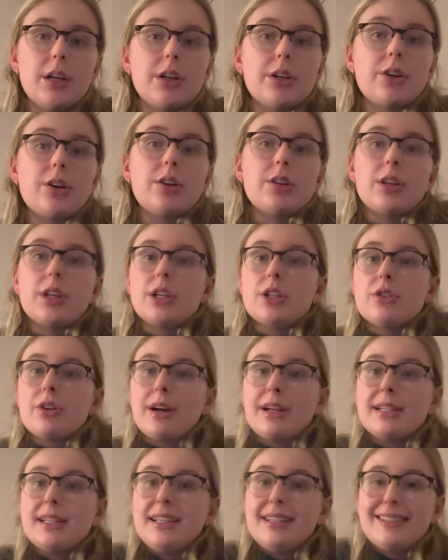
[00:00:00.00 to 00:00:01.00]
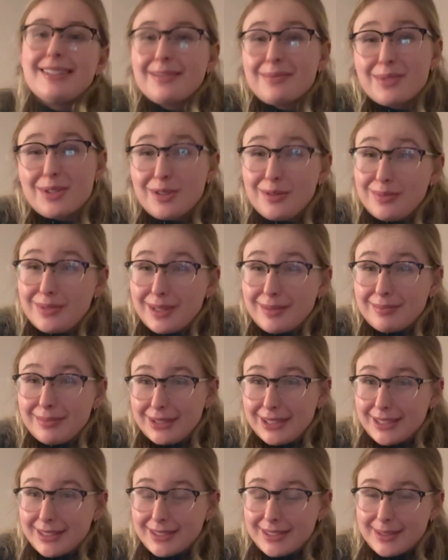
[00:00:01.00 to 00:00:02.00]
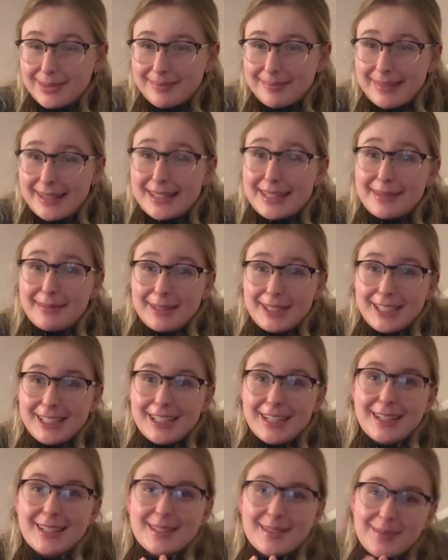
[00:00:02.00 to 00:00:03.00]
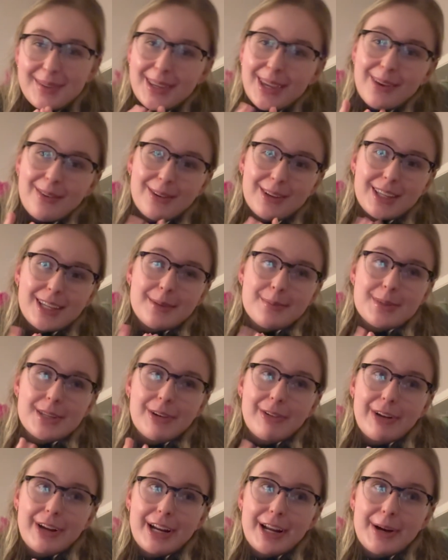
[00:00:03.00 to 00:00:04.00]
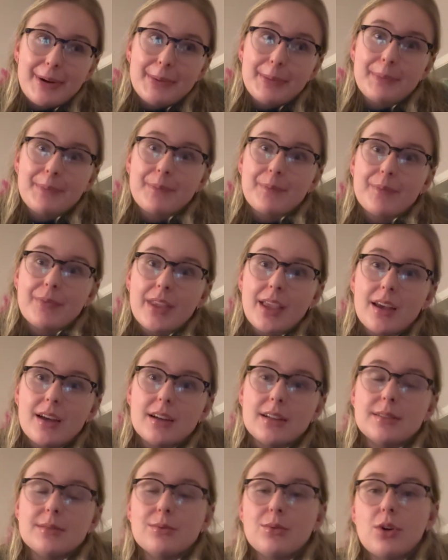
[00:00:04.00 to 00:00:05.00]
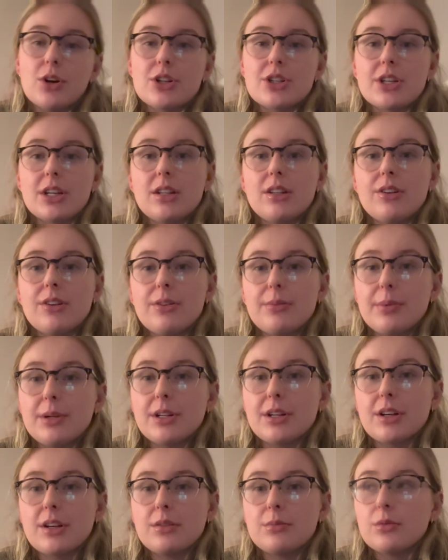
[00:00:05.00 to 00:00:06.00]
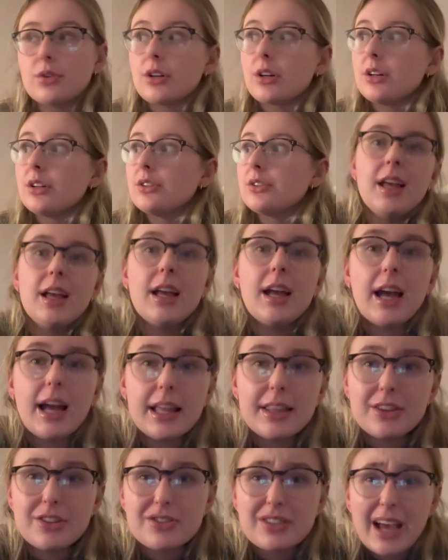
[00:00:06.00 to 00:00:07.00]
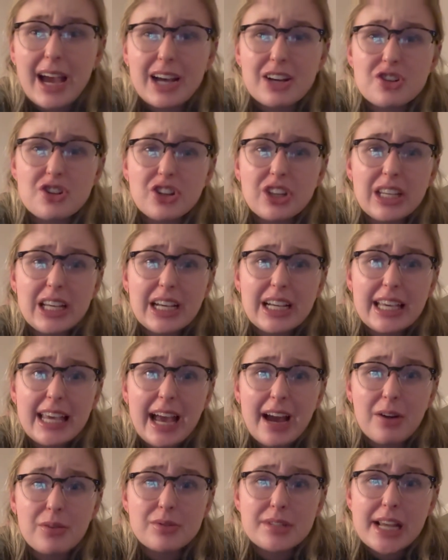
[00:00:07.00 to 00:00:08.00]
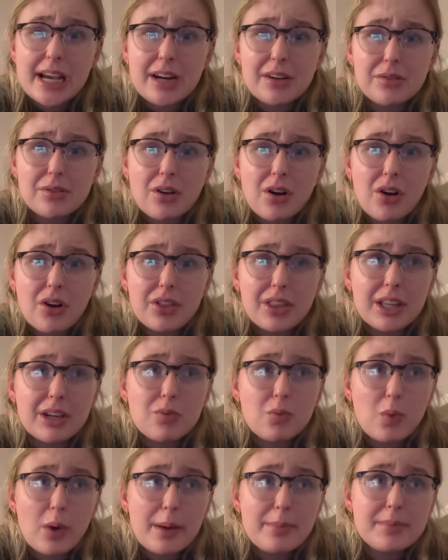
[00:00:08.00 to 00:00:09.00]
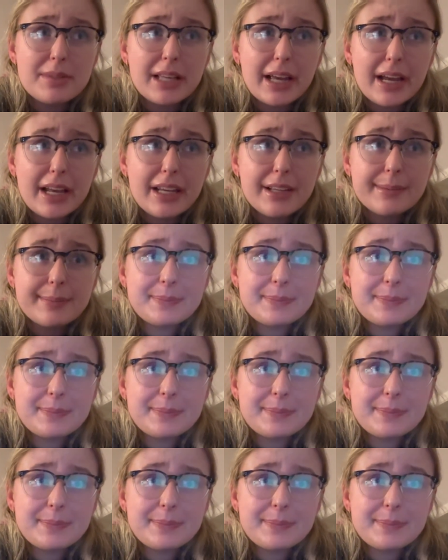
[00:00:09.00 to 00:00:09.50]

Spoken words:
currently trying to eat some soup dumplings. My tummy is feeling really upset right now. I'm watching a little bit of Gilmore Girls. There's actually a countdown on that website.